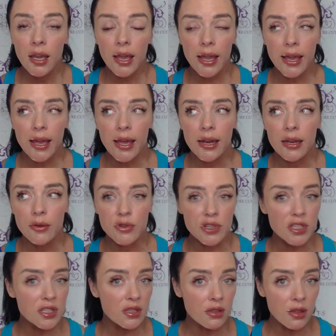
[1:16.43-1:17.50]
And it was
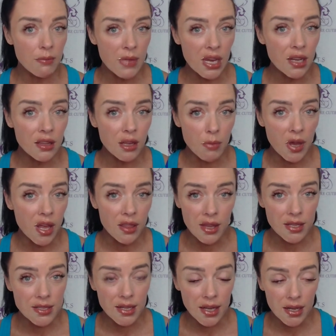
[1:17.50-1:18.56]
just the meat and the bun,
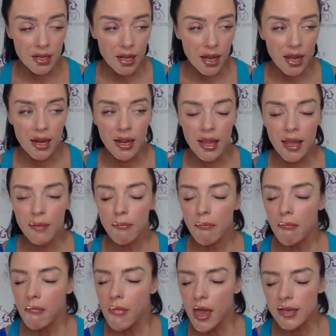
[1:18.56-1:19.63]
that's it. And it
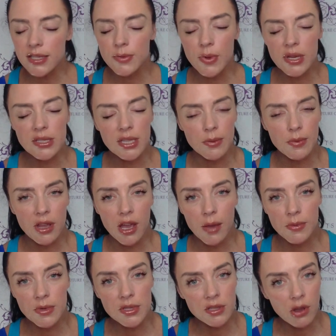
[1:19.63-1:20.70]
messed my stomach
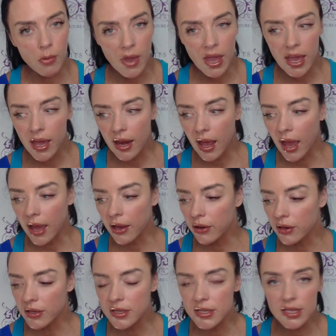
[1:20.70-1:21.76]
up so bad, I
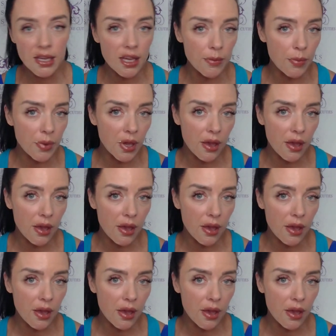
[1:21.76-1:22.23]
couldn't sleep.